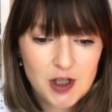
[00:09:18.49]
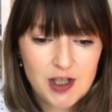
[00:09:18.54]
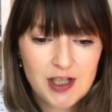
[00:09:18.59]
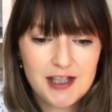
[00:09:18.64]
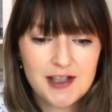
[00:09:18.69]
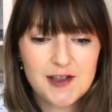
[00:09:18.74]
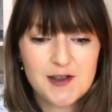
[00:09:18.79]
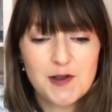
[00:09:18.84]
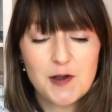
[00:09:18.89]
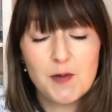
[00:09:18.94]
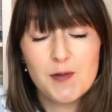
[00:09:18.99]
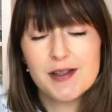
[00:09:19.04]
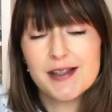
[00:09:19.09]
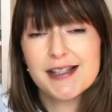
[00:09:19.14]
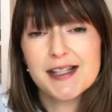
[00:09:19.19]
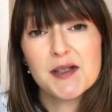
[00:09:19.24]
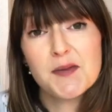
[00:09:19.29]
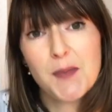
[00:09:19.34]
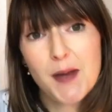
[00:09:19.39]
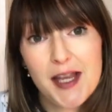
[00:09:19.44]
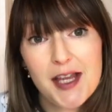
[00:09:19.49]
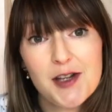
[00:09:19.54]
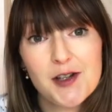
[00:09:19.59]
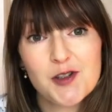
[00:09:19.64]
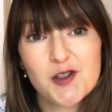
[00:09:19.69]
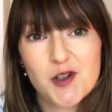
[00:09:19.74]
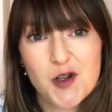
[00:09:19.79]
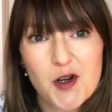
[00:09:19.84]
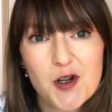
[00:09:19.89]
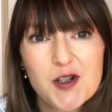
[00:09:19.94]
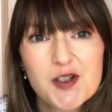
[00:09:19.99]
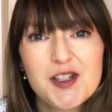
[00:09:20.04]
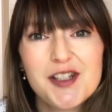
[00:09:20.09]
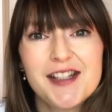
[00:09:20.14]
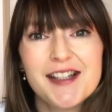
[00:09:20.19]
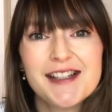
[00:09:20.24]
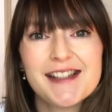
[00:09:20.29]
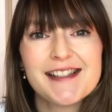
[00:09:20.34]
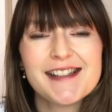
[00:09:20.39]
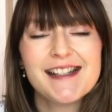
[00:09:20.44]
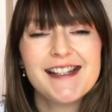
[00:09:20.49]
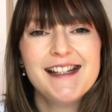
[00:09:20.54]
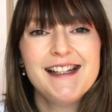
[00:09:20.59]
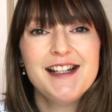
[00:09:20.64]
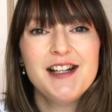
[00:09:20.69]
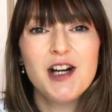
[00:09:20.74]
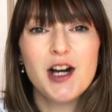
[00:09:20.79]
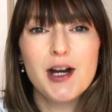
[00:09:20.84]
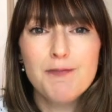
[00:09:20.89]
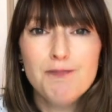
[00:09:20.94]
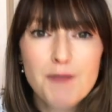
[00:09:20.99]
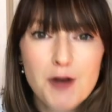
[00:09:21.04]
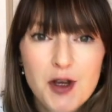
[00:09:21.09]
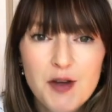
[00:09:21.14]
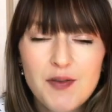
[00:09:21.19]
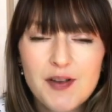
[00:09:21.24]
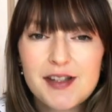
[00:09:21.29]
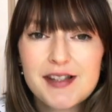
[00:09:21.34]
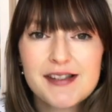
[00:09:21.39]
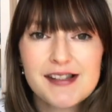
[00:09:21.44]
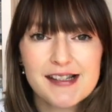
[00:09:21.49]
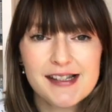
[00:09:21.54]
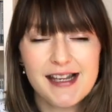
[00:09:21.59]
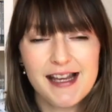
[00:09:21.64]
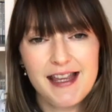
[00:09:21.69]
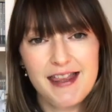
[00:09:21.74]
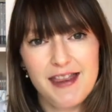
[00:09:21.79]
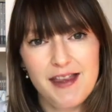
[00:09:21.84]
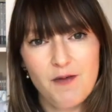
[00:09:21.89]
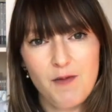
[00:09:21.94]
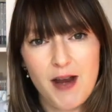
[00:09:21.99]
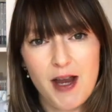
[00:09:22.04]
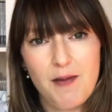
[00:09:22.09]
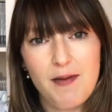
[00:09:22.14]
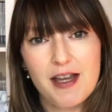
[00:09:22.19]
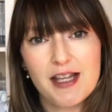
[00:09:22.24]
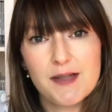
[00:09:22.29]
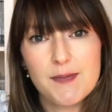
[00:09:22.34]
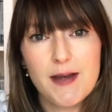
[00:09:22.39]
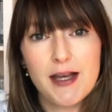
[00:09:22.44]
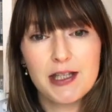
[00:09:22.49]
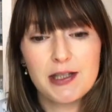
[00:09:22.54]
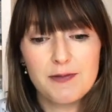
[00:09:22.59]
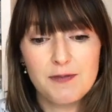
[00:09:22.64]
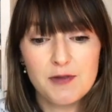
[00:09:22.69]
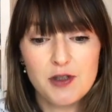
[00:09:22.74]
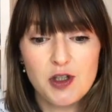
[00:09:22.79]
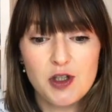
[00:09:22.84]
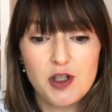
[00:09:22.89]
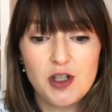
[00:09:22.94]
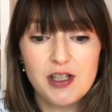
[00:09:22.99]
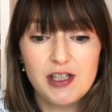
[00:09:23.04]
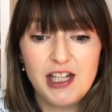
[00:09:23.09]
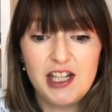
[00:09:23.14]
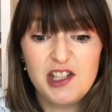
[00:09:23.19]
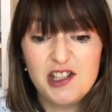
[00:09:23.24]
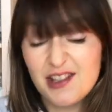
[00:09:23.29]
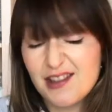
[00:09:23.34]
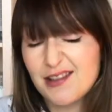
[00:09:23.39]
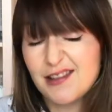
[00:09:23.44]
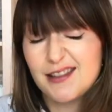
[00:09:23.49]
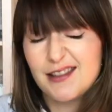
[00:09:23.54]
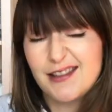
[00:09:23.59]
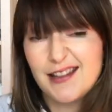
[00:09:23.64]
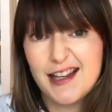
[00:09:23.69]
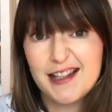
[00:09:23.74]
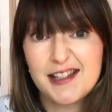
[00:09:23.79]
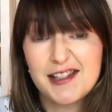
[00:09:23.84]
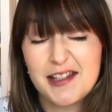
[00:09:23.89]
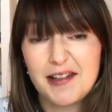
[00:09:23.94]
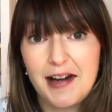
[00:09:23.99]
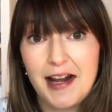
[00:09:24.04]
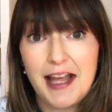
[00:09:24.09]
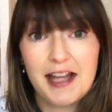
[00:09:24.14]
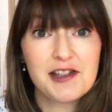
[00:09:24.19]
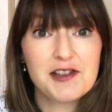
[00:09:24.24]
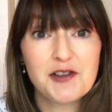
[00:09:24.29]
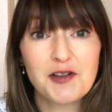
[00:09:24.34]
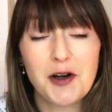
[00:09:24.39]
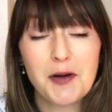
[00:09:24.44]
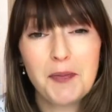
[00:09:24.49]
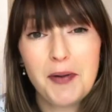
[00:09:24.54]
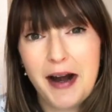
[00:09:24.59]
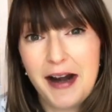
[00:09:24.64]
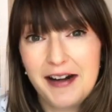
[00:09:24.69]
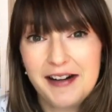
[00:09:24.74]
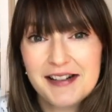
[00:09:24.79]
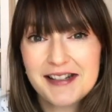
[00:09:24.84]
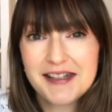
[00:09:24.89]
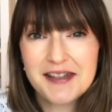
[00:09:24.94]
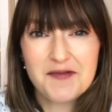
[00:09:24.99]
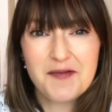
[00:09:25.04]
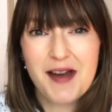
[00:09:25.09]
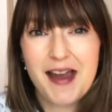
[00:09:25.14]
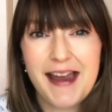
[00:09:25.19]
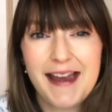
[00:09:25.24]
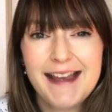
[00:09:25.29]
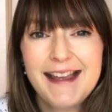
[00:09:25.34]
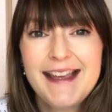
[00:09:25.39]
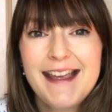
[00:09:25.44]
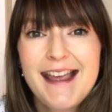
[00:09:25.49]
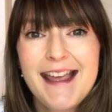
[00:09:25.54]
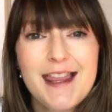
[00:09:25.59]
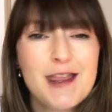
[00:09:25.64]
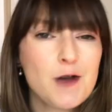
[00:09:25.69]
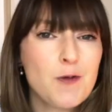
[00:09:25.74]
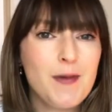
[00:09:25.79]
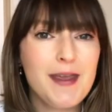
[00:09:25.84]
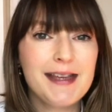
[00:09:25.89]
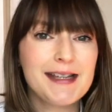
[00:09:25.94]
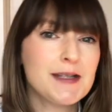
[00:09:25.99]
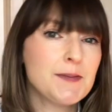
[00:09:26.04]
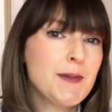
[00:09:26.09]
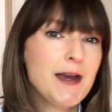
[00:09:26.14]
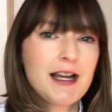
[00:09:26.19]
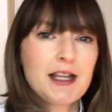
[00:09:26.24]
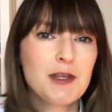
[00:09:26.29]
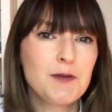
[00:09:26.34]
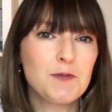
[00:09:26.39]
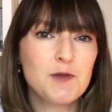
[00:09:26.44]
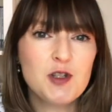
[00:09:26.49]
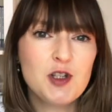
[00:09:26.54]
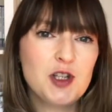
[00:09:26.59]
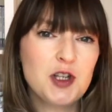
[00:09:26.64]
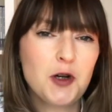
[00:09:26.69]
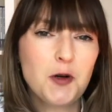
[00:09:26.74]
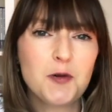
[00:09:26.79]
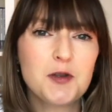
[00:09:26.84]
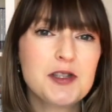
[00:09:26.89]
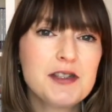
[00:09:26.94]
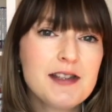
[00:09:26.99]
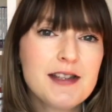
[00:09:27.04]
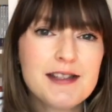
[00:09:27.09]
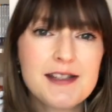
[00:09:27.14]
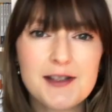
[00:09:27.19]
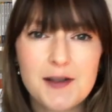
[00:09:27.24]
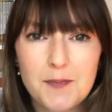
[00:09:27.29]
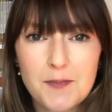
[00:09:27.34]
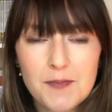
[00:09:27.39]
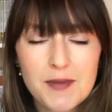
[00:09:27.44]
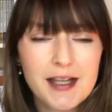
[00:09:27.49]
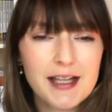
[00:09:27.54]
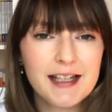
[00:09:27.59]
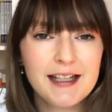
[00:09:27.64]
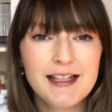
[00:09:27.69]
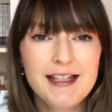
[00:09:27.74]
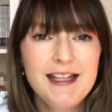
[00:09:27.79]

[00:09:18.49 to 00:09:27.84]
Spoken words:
He doesn't always speak or talk to us or move us in the way we expect him to. And he doesn't necessarily answer our prayers in the way that we expect them to. He always does something